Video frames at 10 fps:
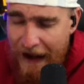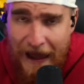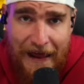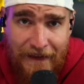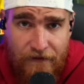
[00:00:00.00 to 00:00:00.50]

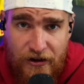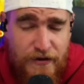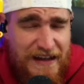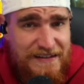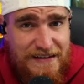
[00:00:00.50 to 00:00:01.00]
I love it. He
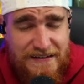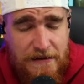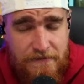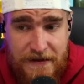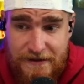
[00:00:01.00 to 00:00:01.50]
always kind of says the
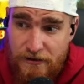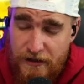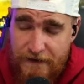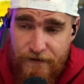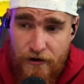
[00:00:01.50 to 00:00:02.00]
same thing. It's like,
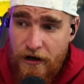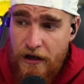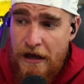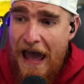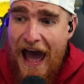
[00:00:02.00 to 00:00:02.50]
look, if you're going to
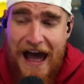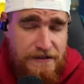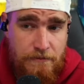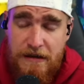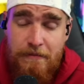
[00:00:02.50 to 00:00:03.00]
ask
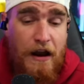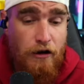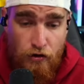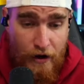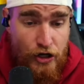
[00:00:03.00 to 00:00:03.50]
somebody about a
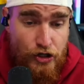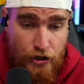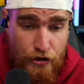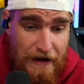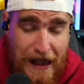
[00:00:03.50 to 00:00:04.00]
good
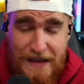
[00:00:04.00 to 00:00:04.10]
restaurant, you're going to